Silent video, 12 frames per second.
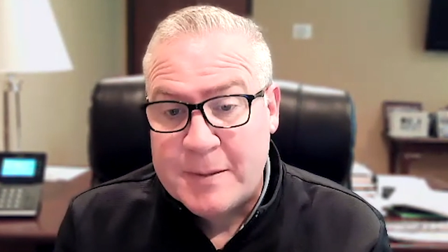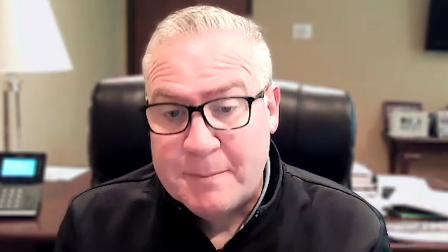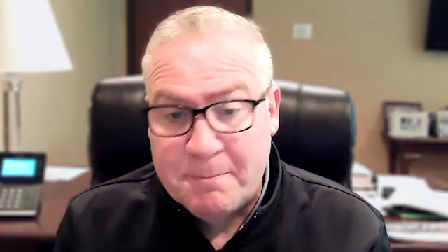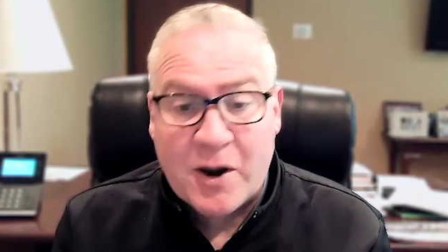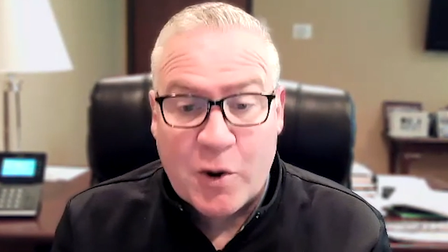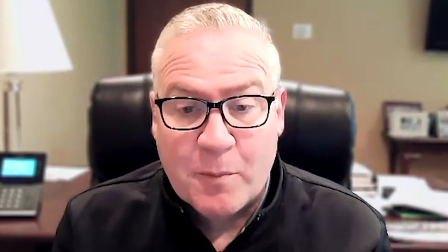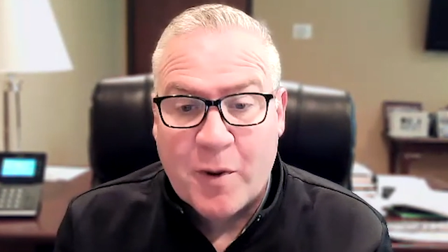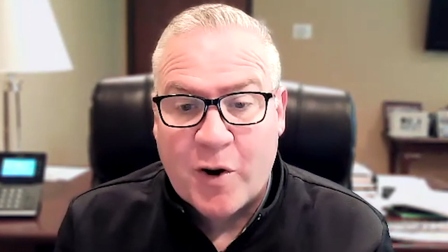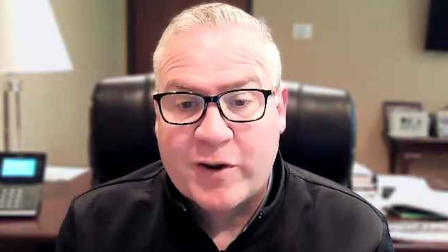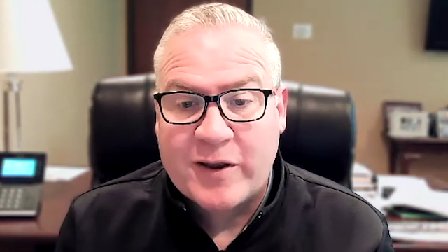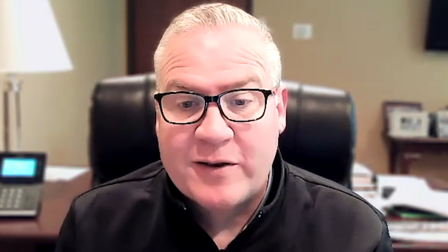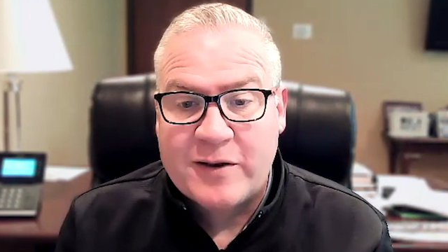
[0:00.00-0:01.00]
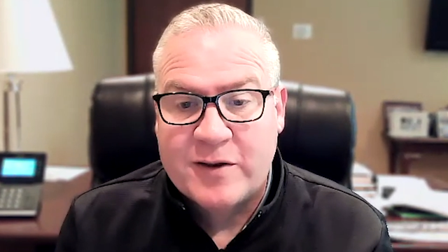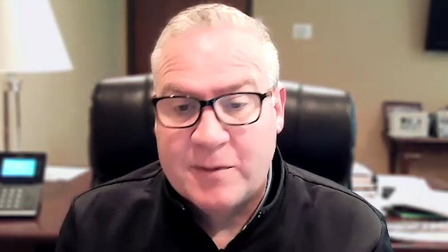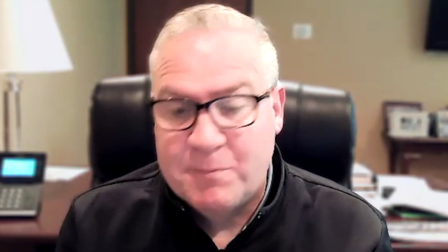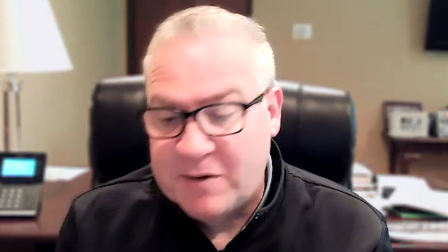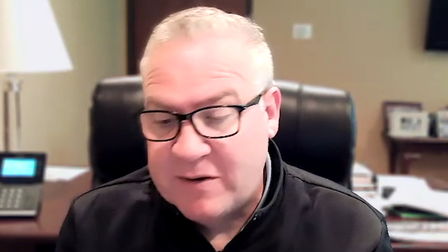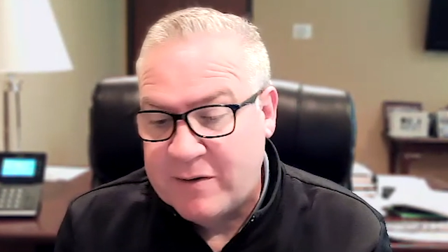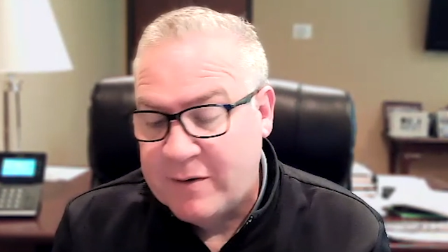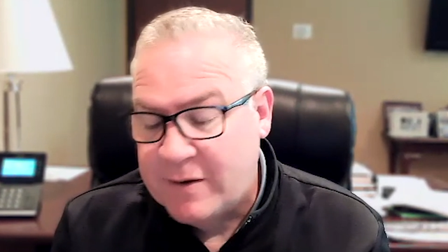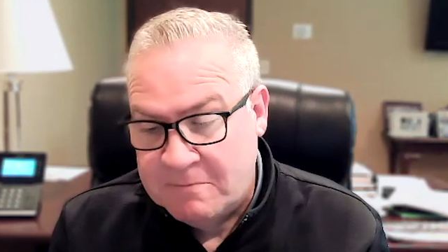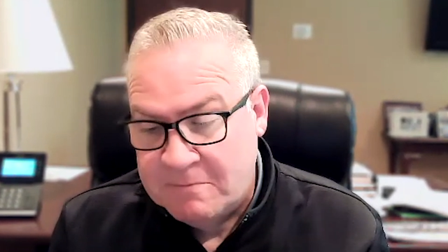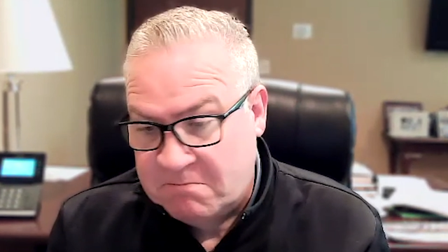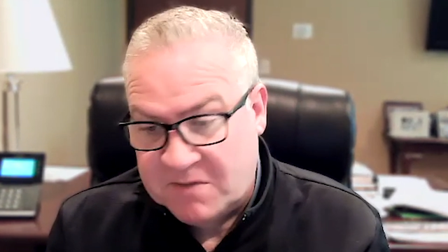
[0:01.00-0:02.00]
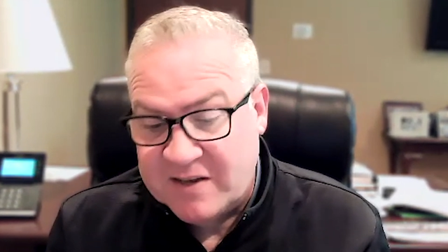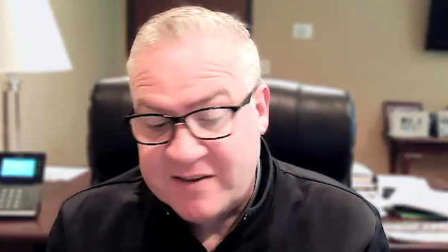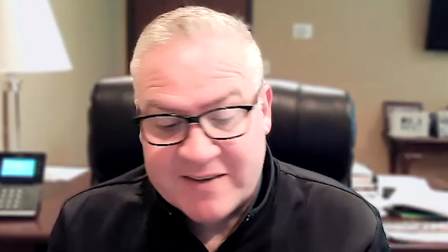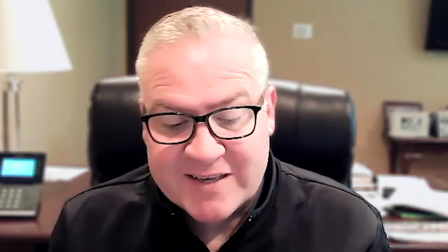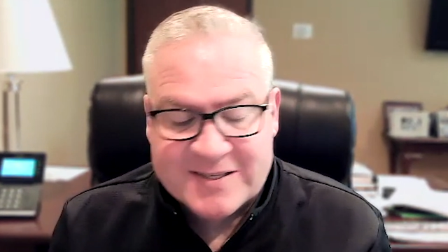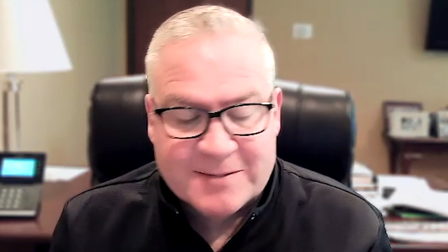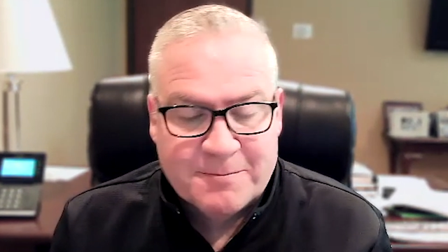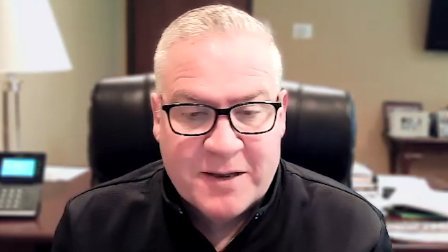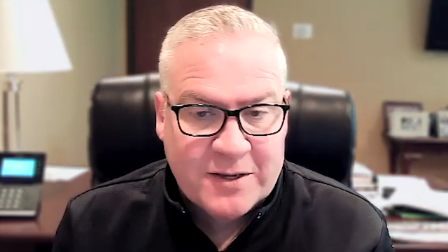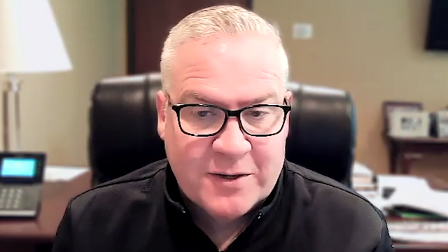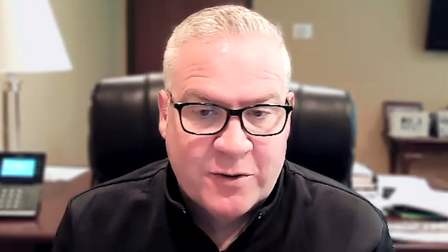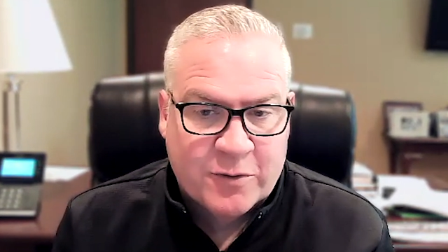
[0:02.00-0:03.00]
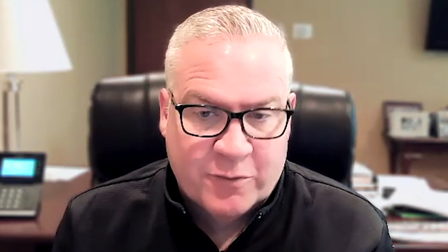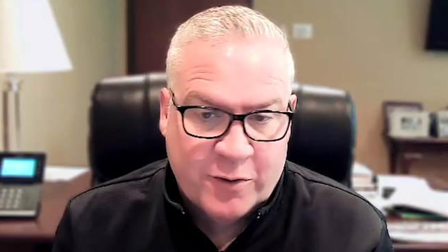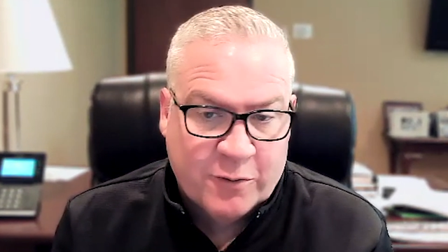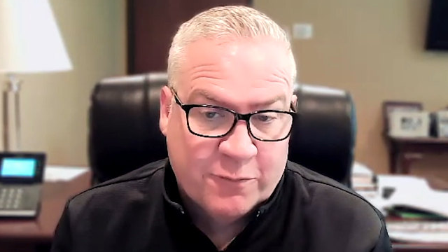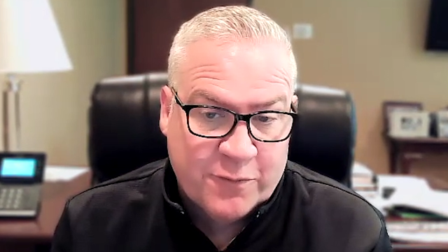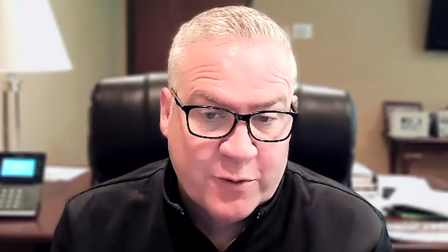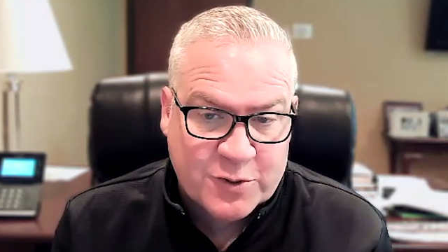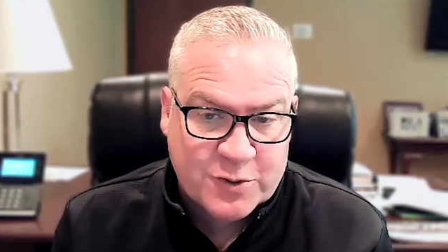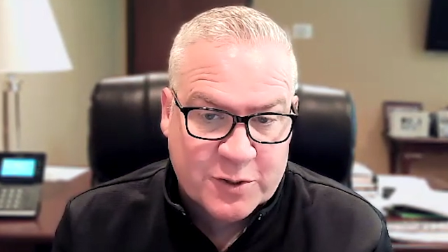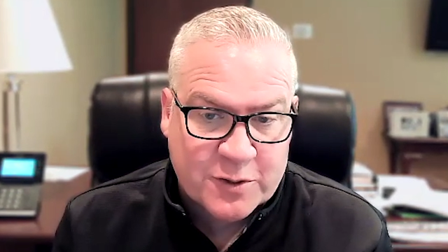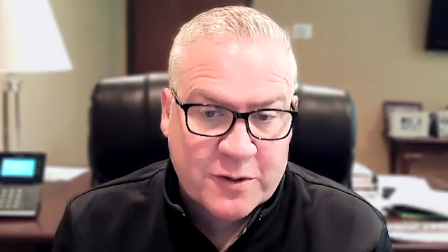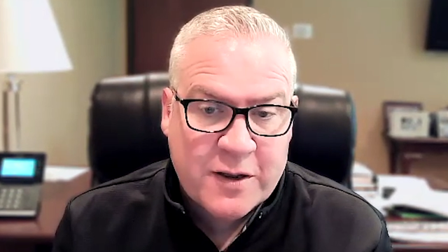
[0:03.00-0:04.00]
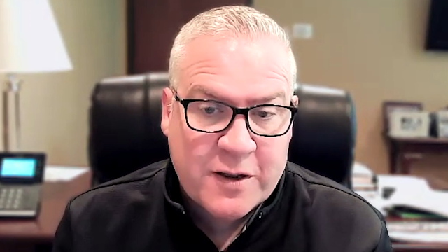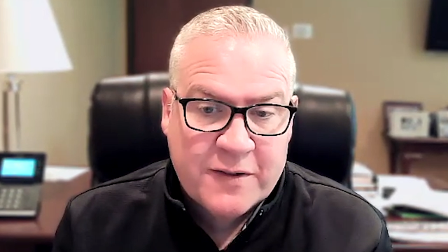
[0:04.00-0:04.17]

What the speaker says: bear market, can decimate your future.